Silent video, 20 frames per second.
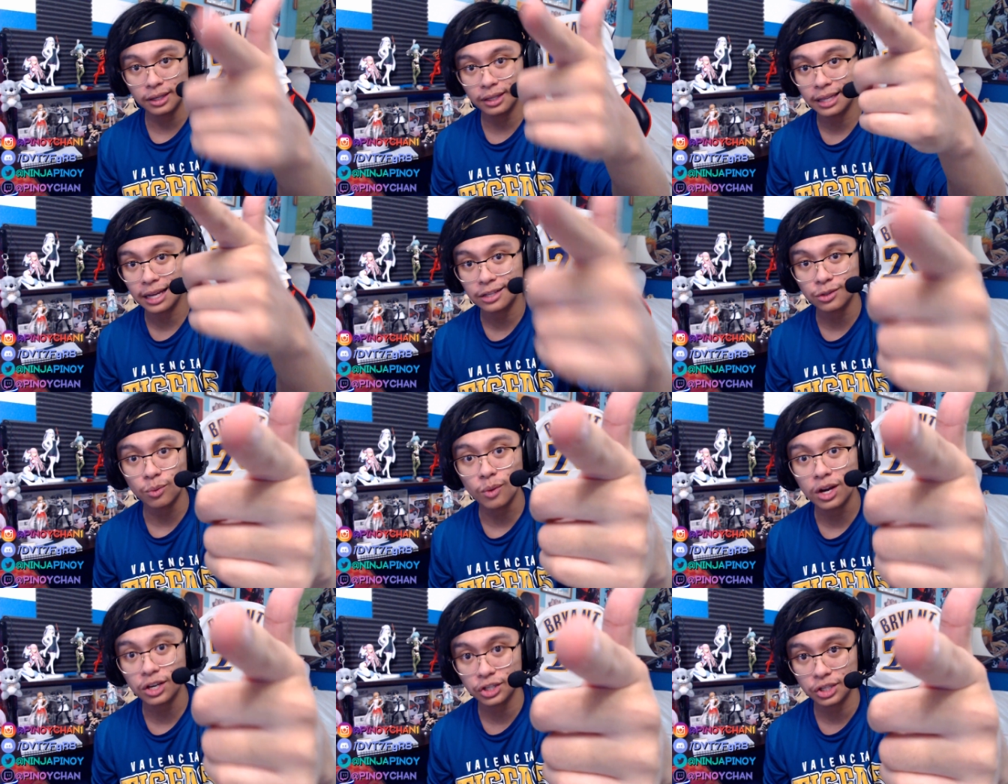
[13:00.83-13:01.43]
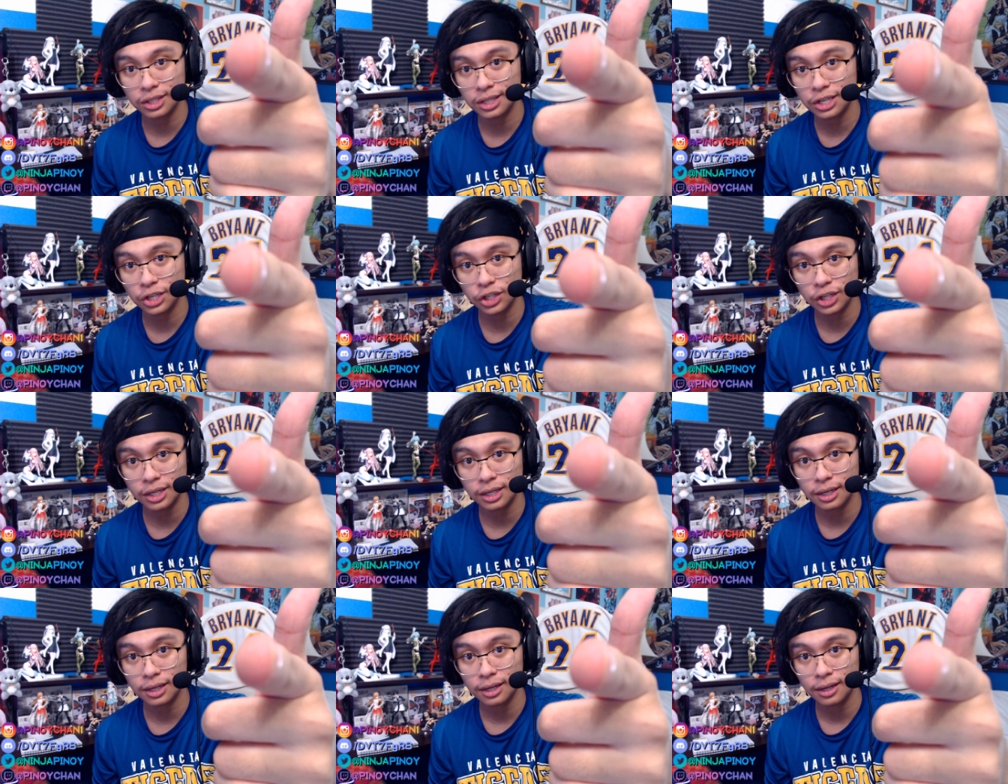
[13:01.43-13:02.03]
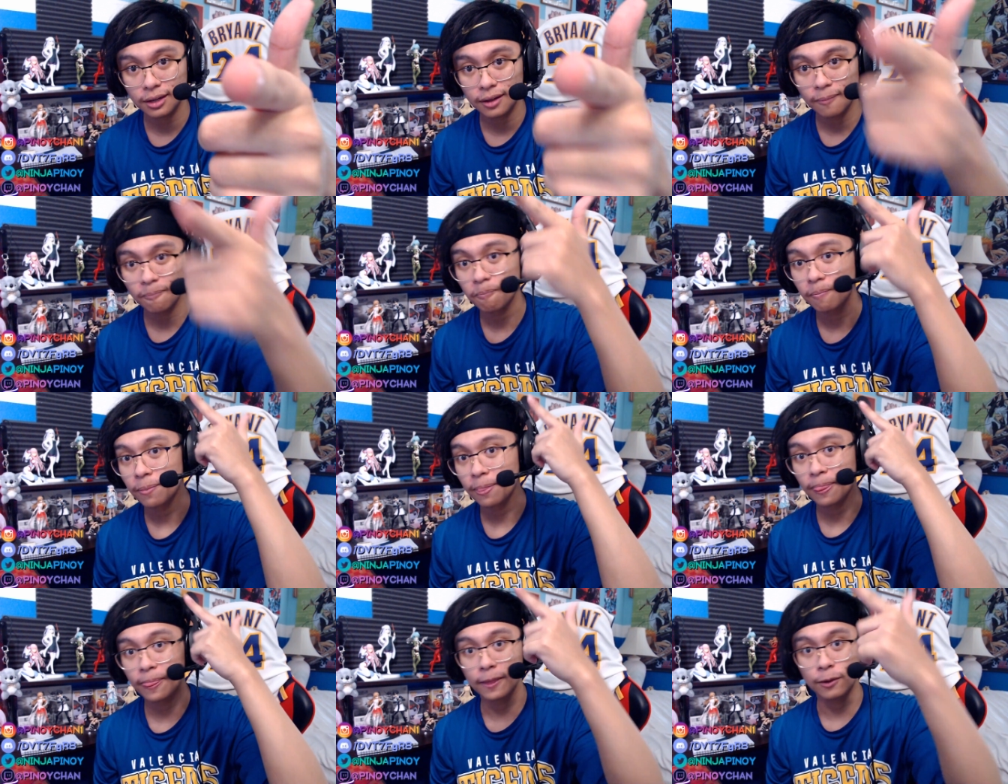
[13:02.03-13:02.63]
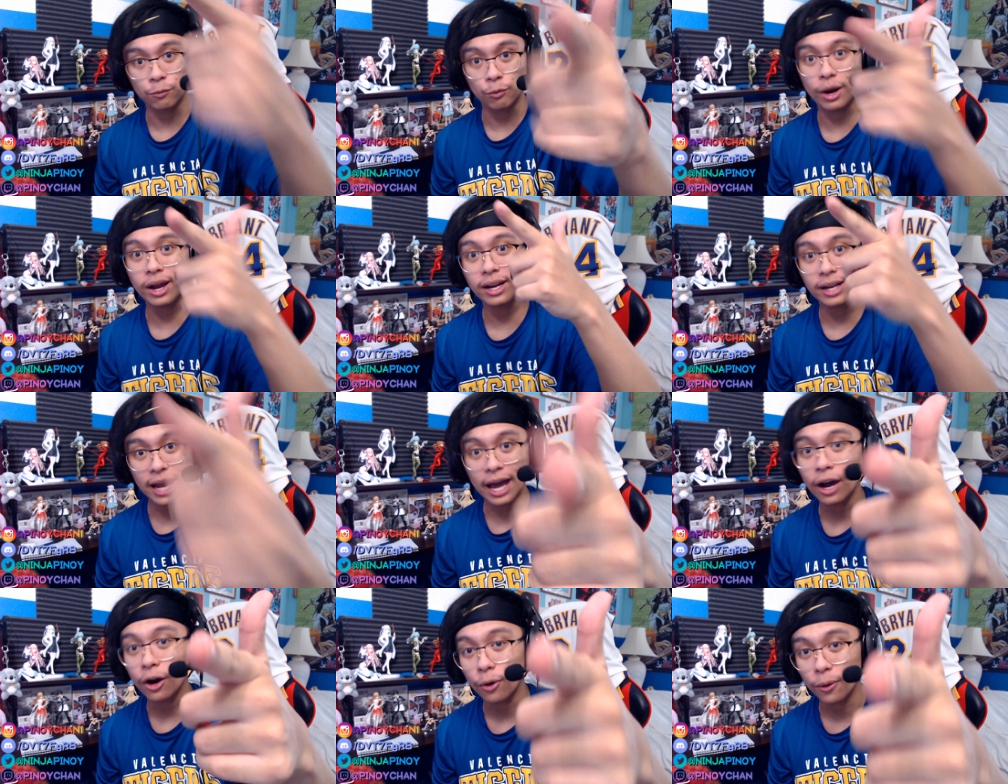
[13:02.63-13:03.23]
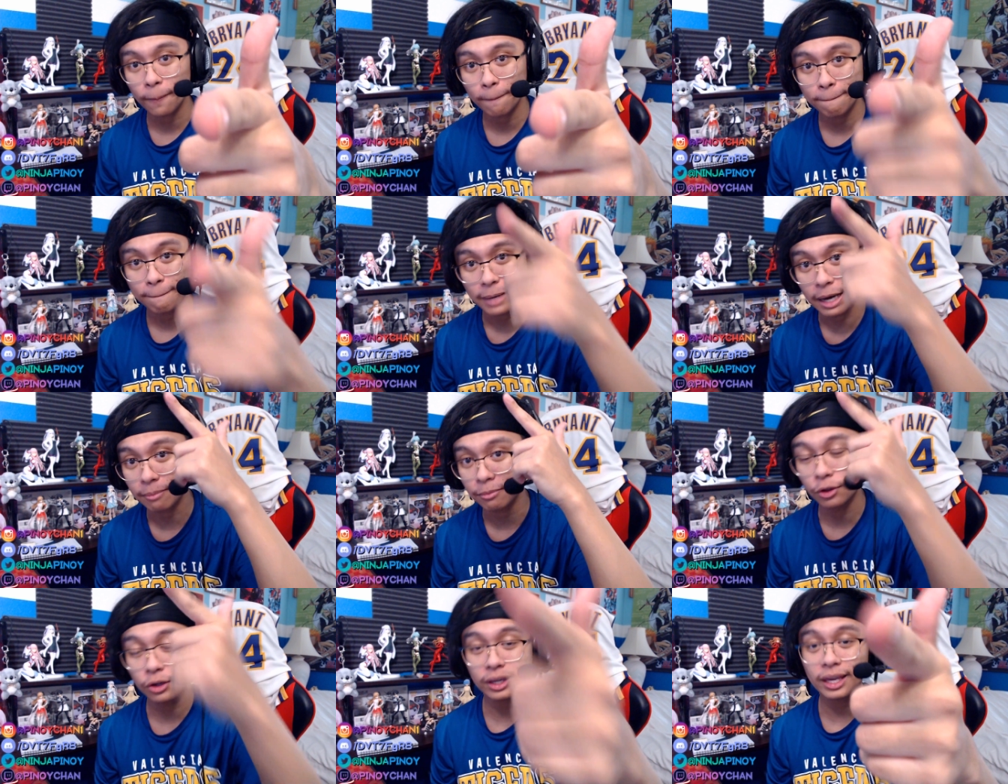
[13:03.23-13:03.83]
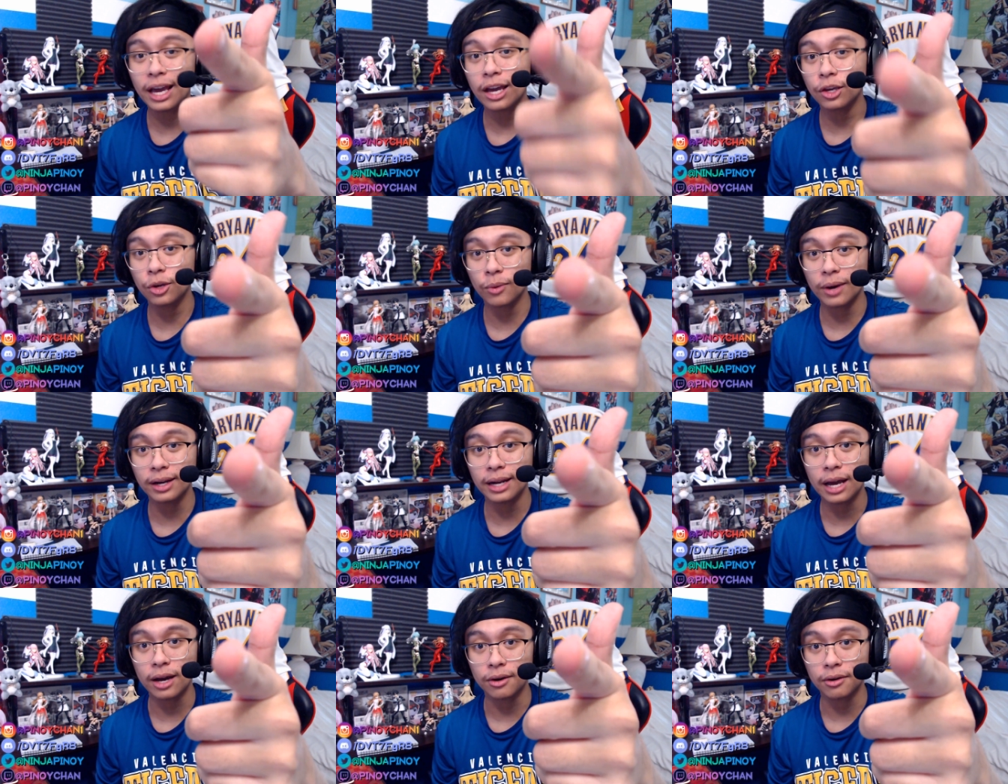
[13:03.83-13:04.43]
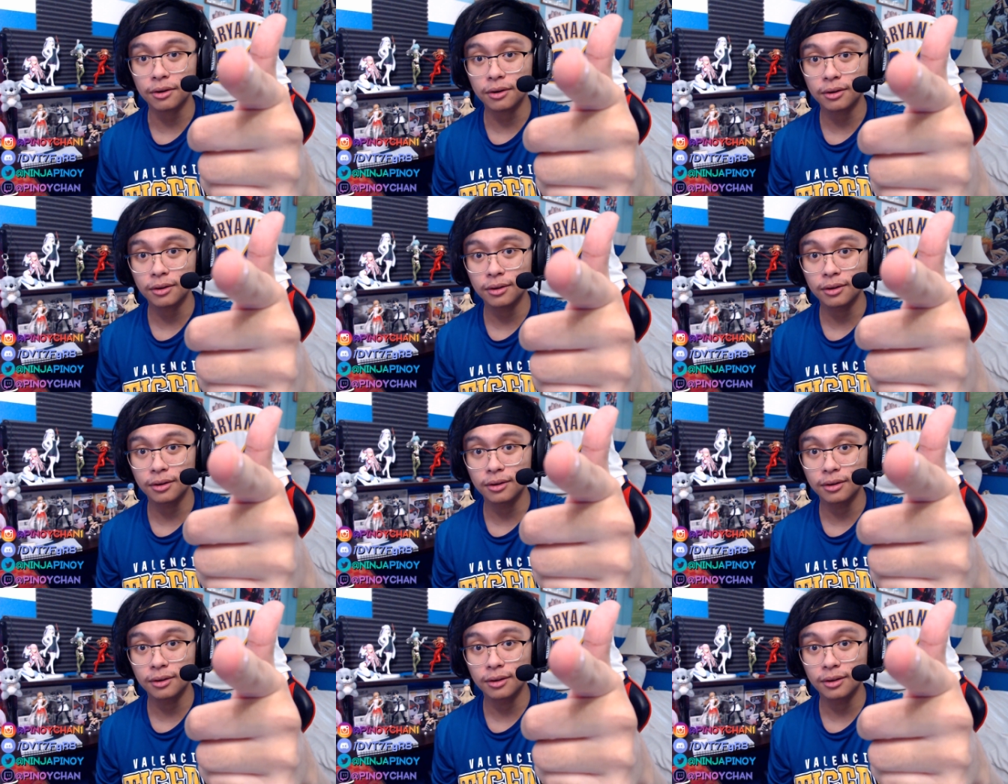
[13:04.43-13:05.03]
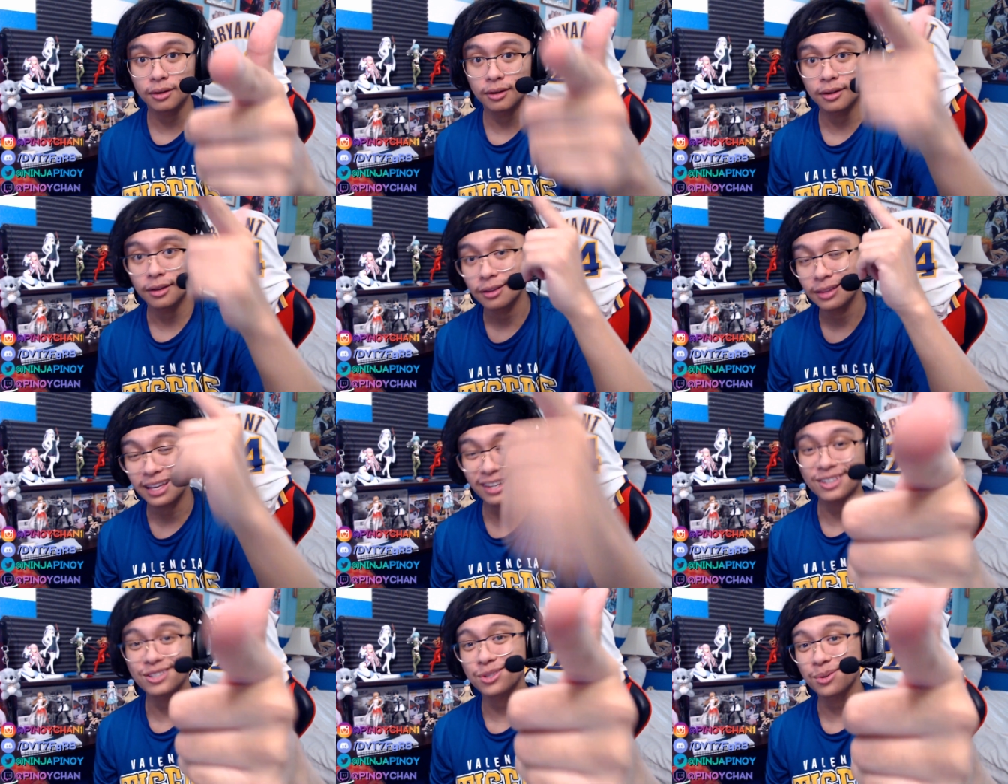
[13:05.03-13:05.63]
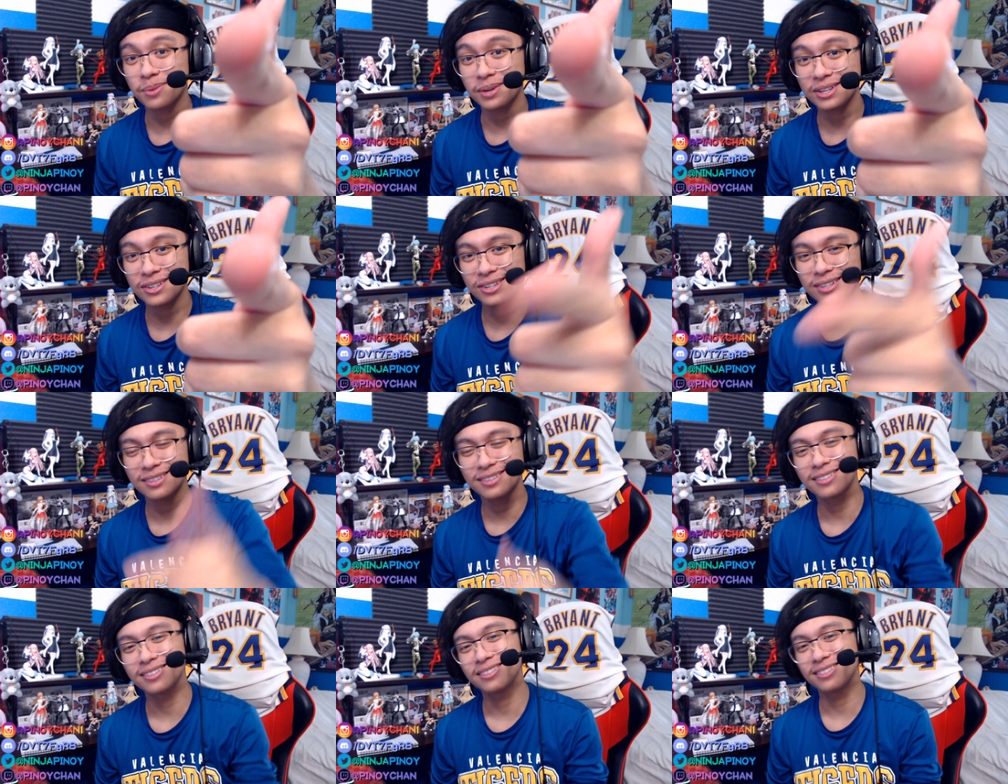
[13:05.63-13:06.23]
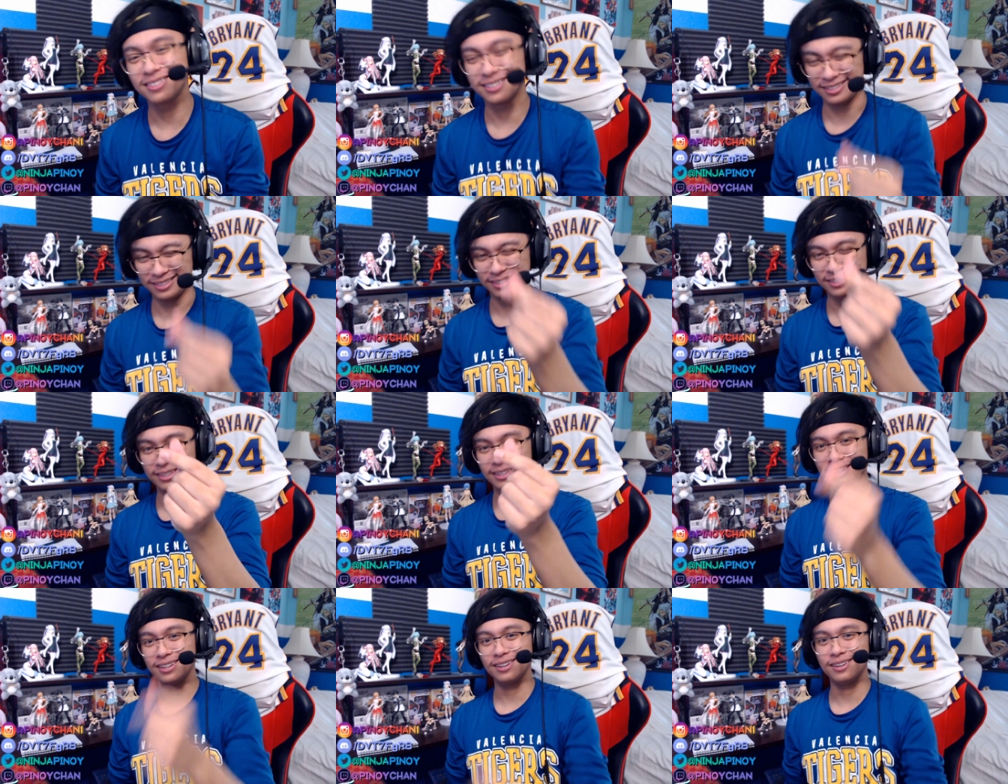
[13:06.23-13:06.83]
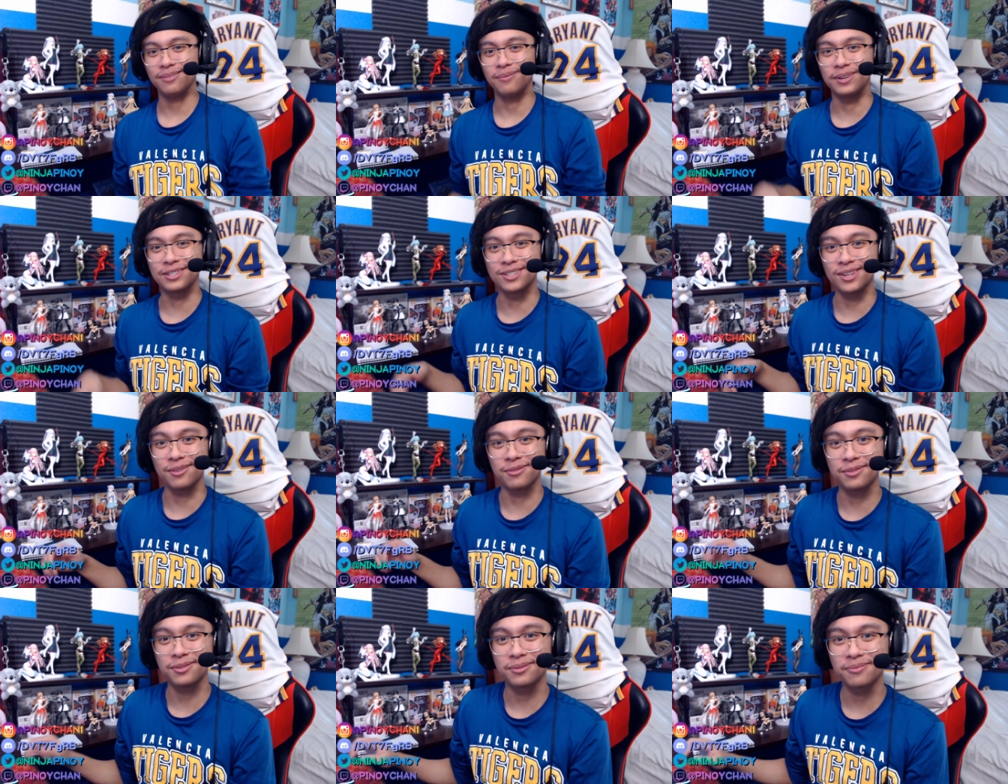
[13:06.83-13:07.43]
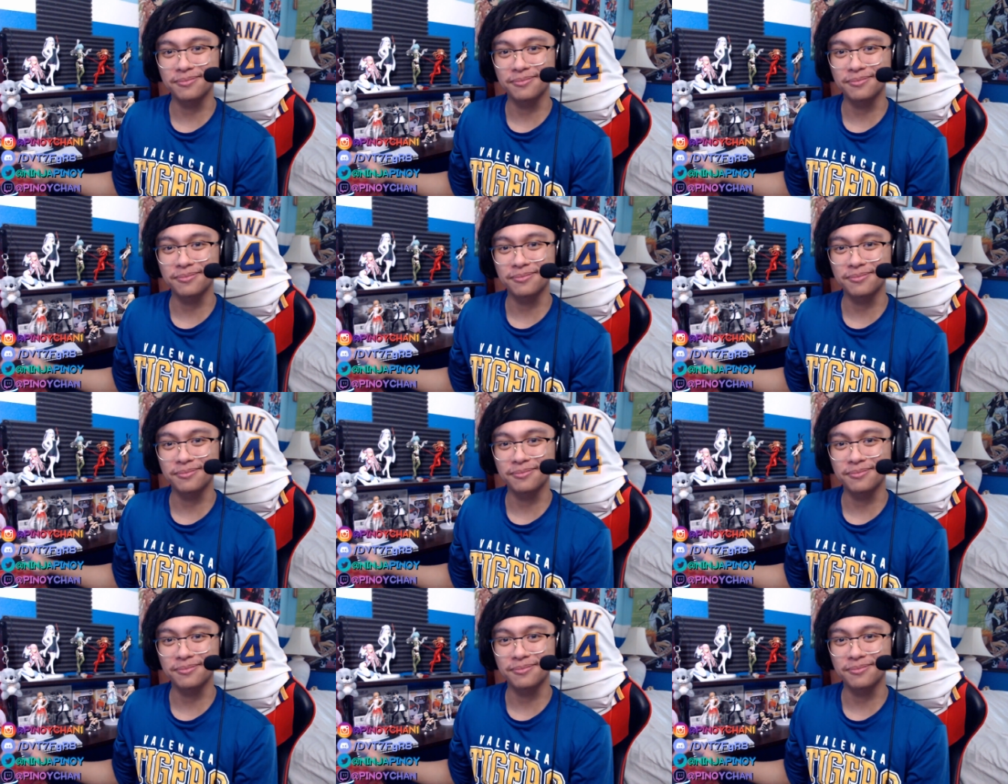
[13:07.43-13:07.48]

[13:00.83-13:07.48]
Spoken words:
that's watching this shit right now. I'm looking at you right now. Thank you so much. Much love.